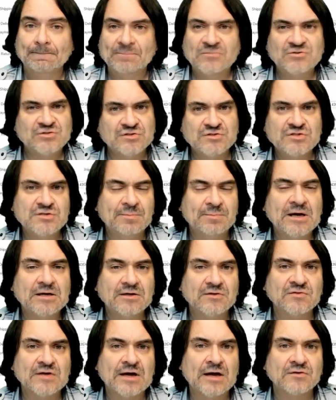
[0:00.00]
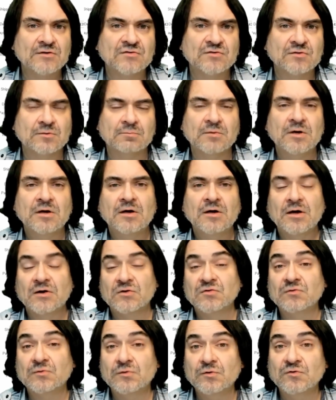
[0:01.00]
JCPenney's had some
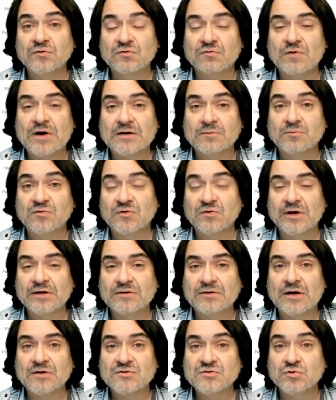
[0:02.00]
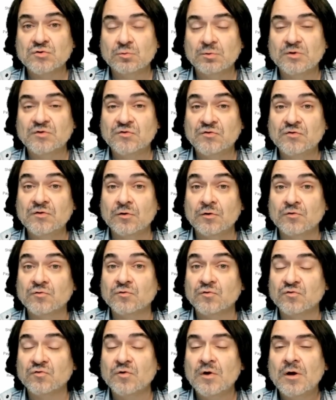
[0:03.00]
exclusive items like that too, but Sears
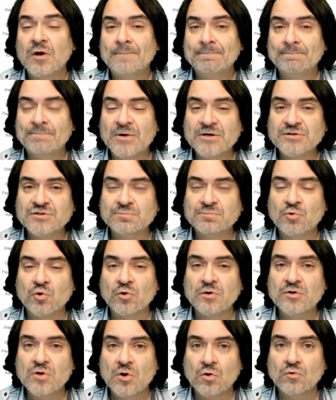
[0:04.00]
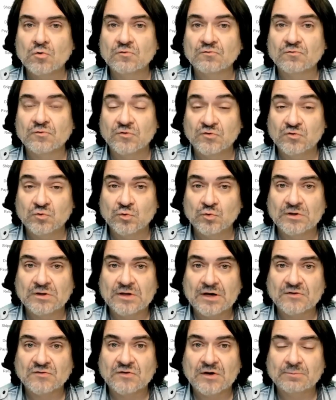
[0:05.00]
was much more known for doing
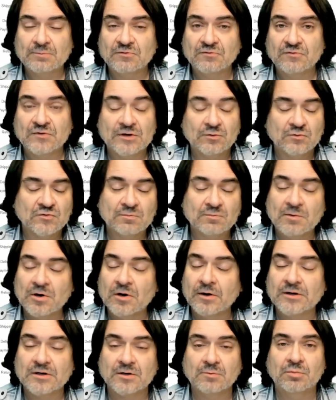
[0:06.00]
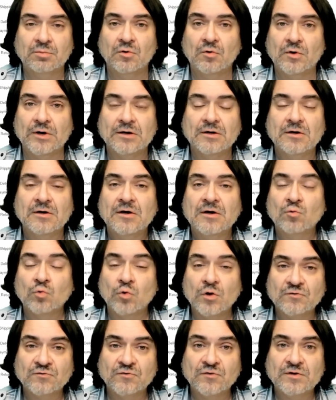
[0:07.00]
that type of thing. It was a marketing ploy.
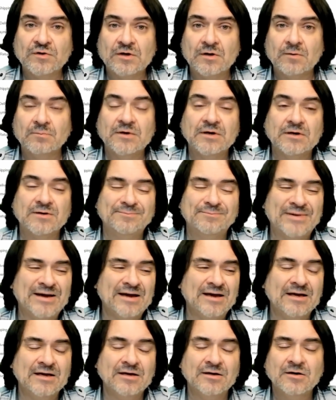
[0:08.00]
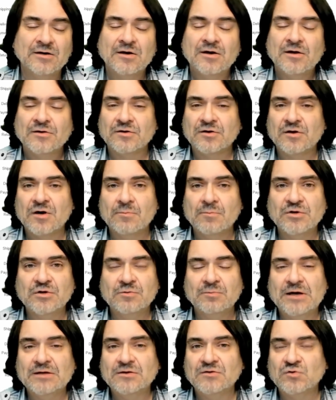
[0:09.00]
Worked for them. They could pay the company who
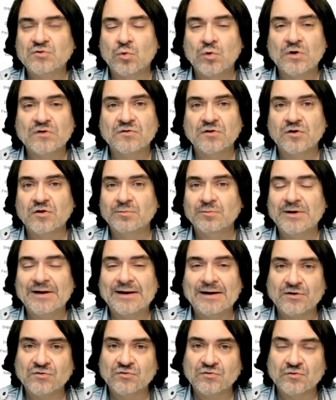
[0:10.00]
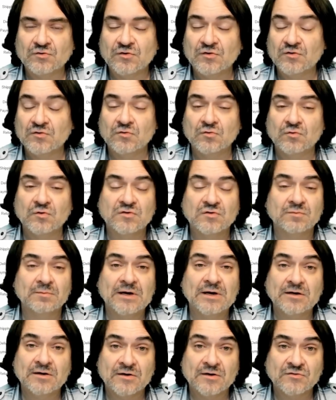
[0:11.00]
made the toys a little bit extra to do it, to
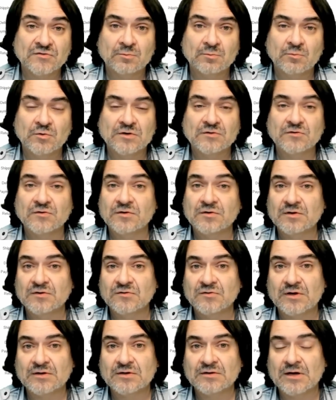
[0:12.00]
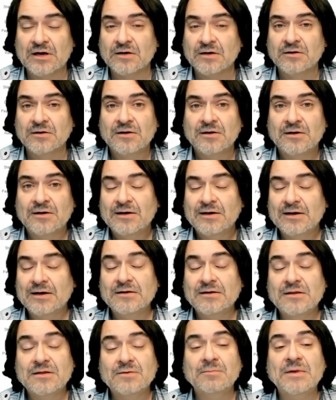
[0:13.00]
make custom ones and things like that. And
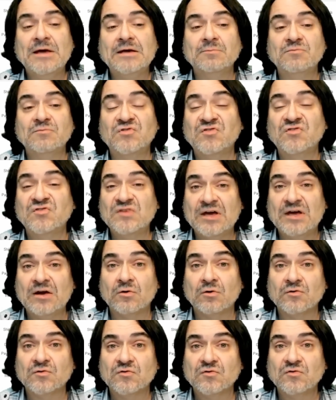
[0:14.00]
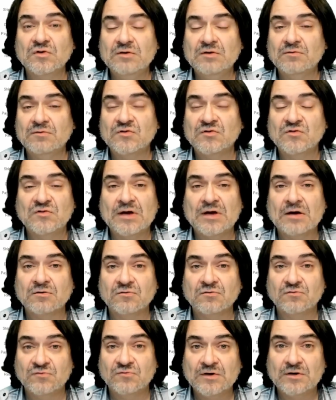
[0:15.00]
then made them scarce. Even a
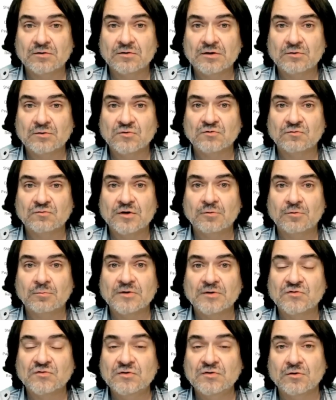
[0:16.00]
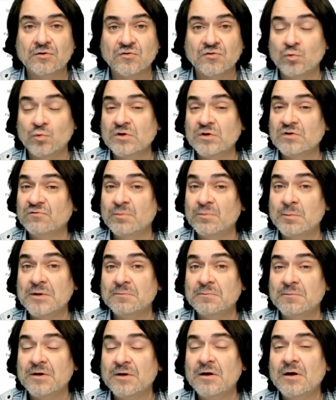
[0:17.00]
standard figure that was available at Sears wouldn't have
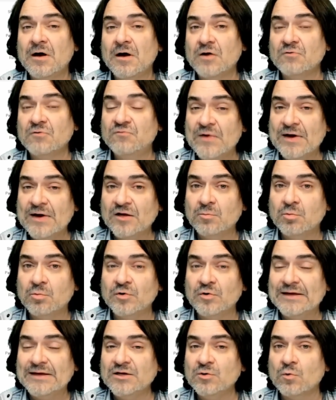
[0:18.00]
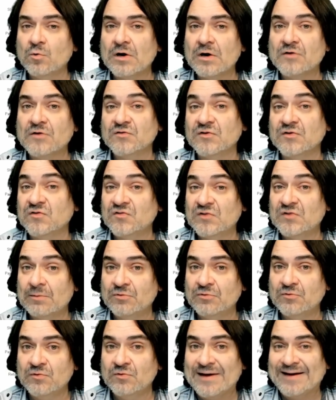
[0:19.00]
been available anywhere else
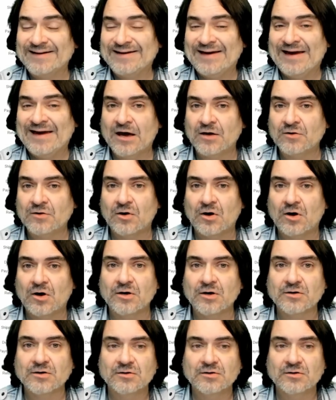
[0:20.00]
except through that catalog.